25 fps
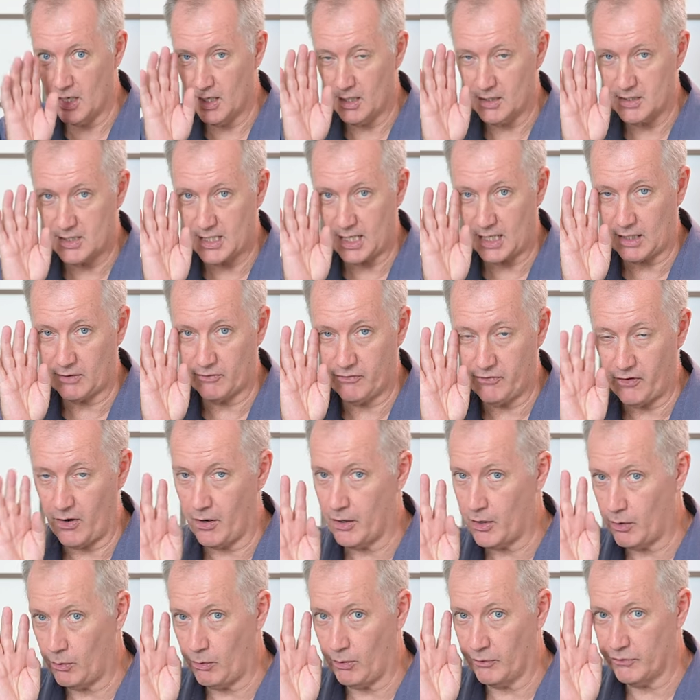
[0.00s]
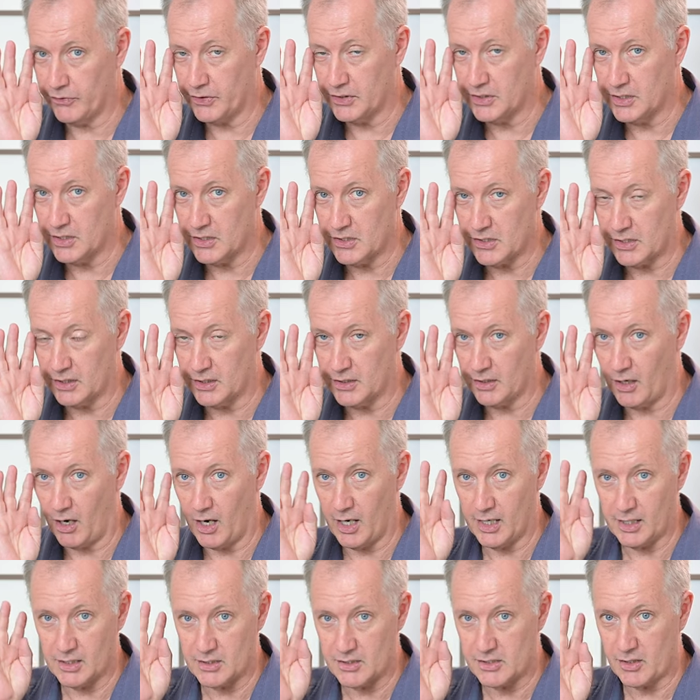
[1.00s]
second photo of the distant
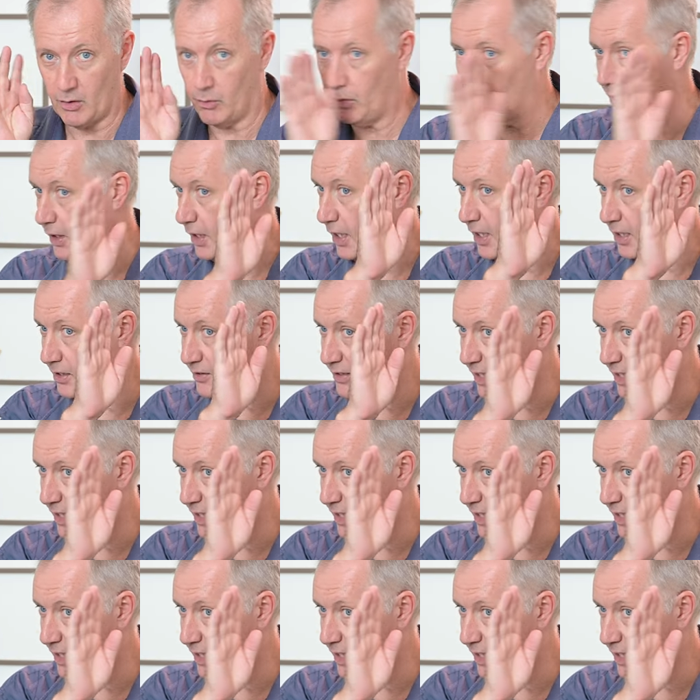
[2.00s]
eye and so on.